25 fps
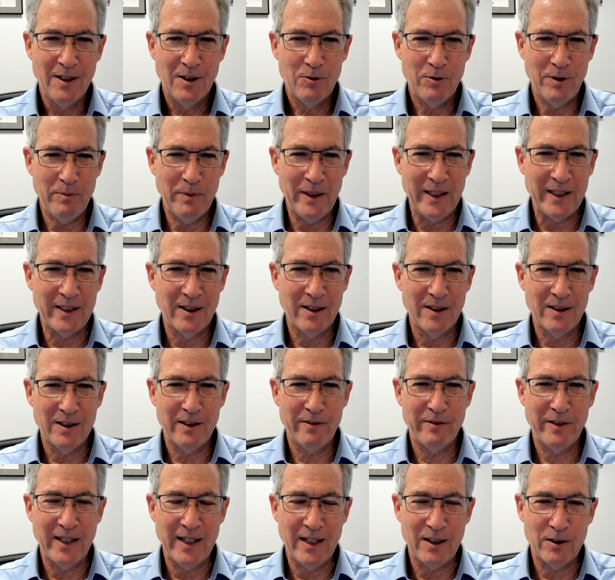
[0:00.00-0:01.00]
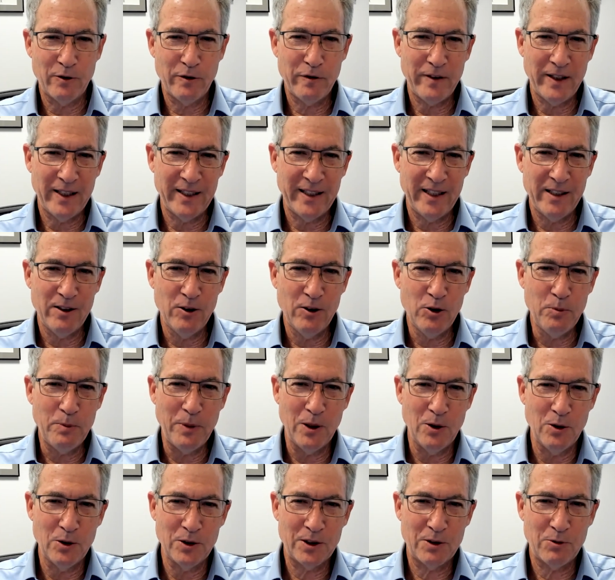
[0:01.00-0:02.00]
we make a living out of finding
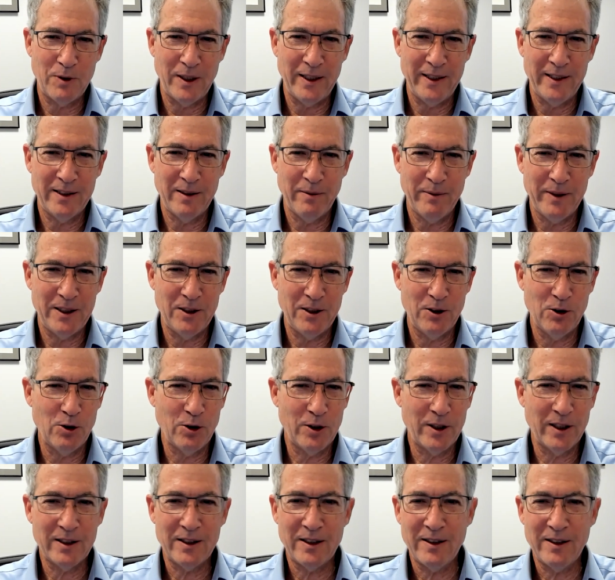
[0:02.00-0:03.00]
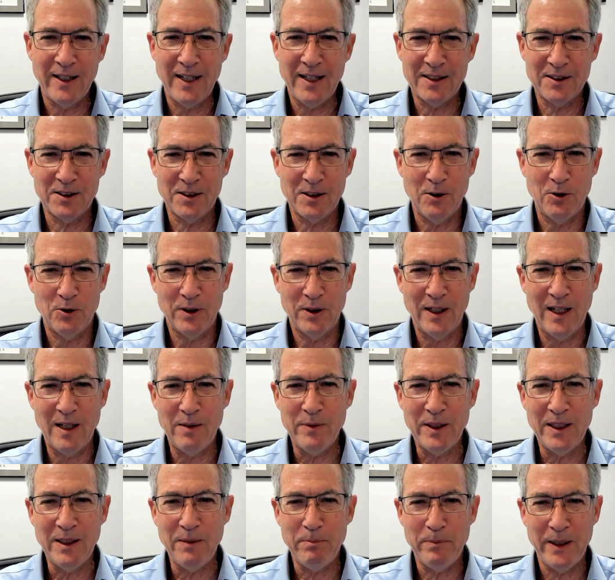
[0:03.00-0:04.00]
loopholes, right? I mean, you look at the tax code. How
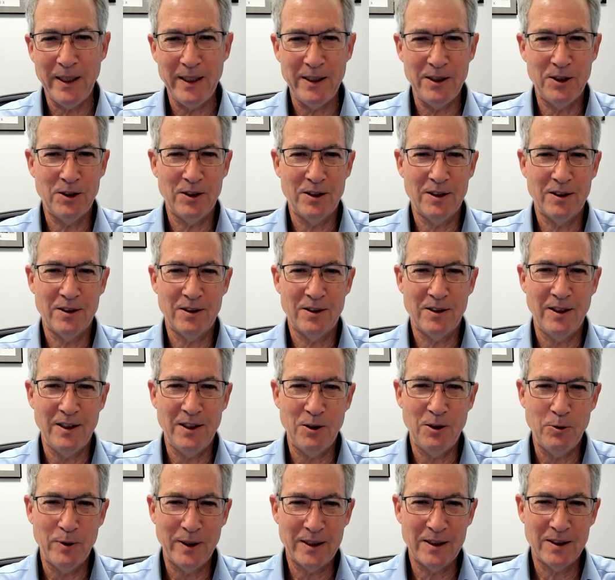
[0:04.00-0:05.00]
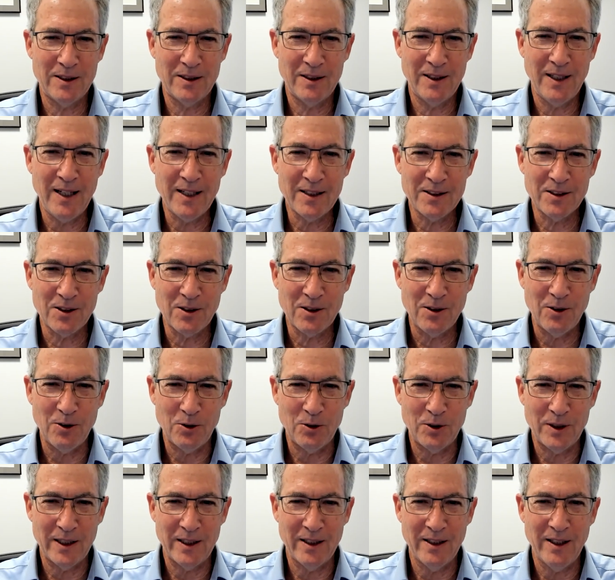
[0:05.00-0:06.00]
many pages is the US tax
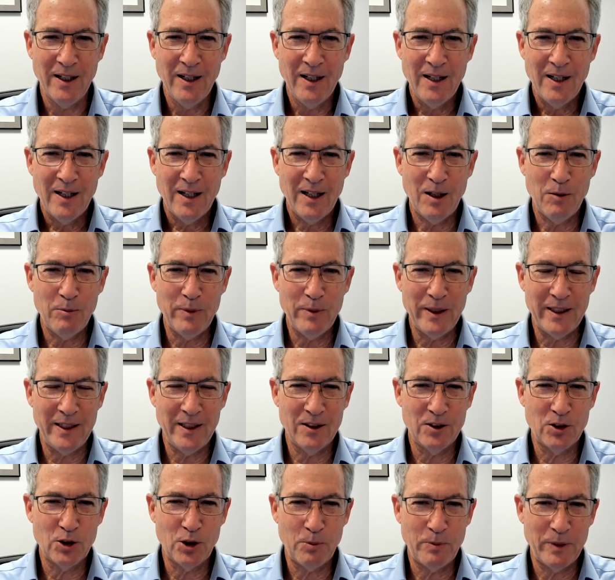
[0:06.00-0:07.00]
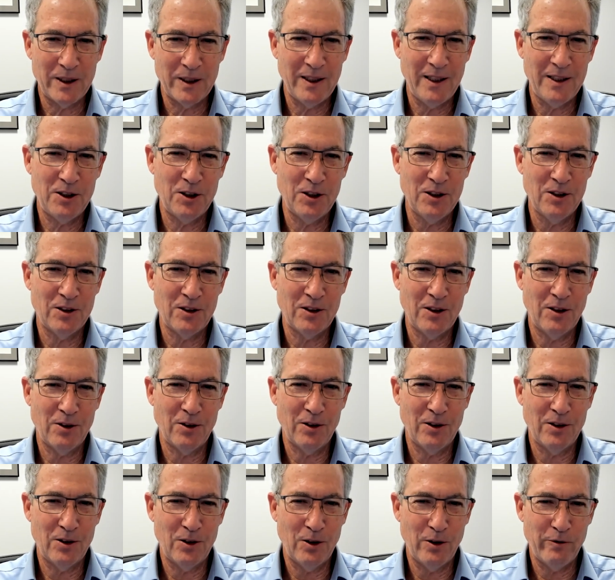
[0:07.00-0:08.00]
code and how many interpretations are
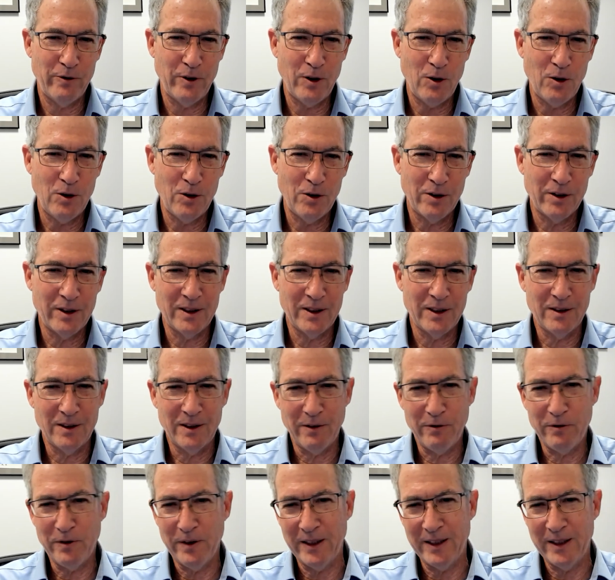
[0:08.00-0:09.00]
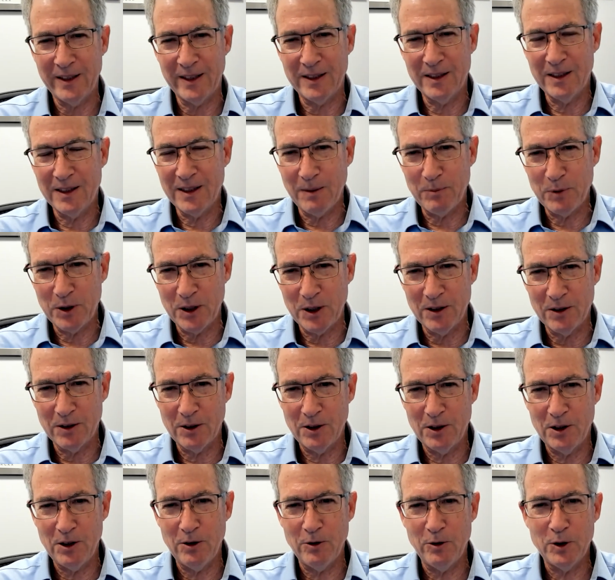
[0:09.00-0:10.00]
there of all the different exceptions?
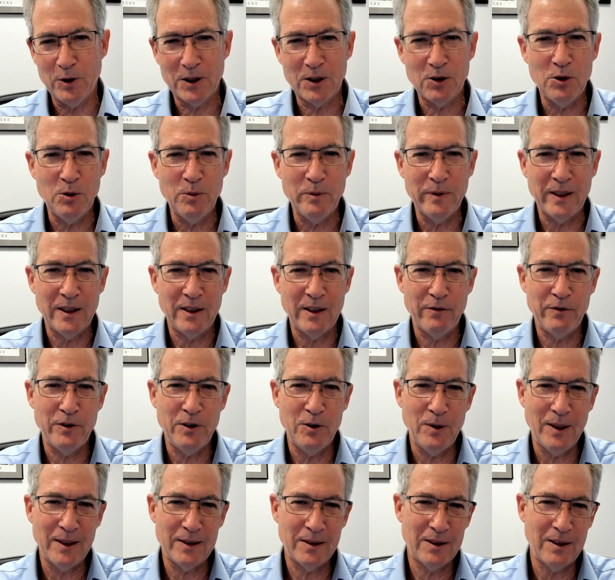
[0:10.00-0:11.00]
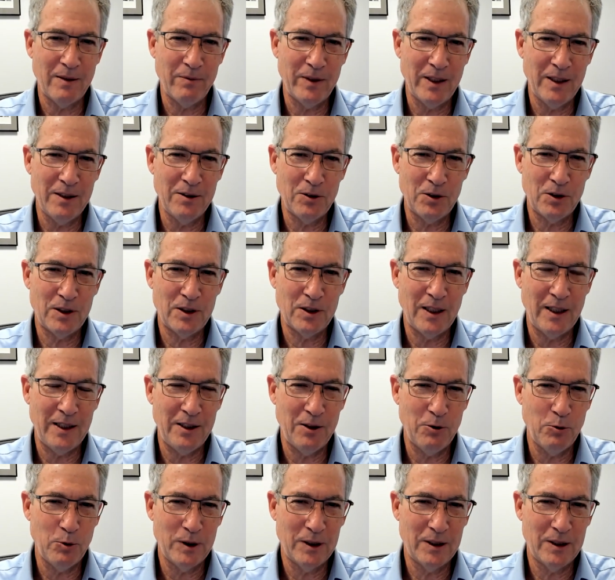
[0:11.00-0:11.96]
Because you assume that if you had something to say, you would